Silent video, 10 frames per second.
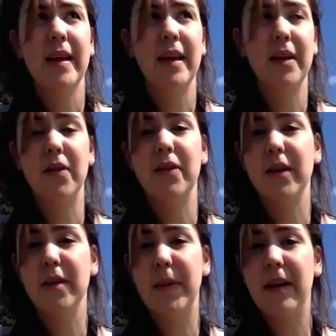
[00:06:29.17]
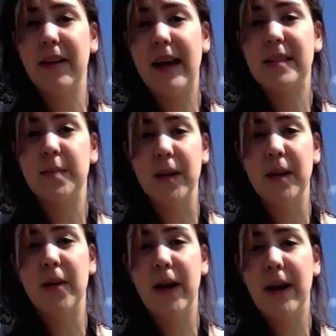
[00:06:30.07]
you don't learn about it last
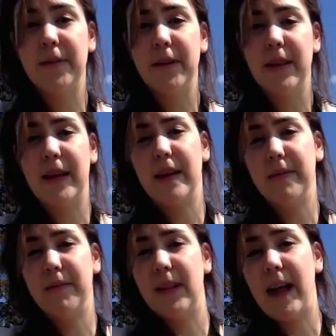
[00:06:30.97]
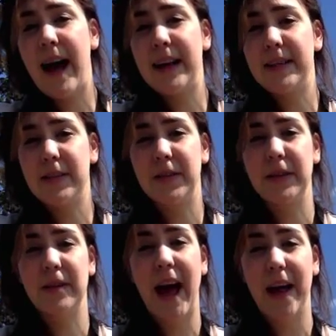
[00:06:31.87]
minute or after the class
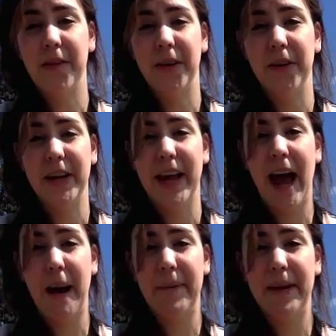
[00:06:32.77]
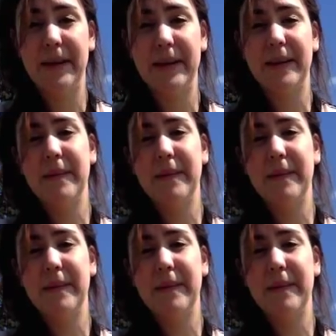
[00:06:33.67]
or gathering already happened.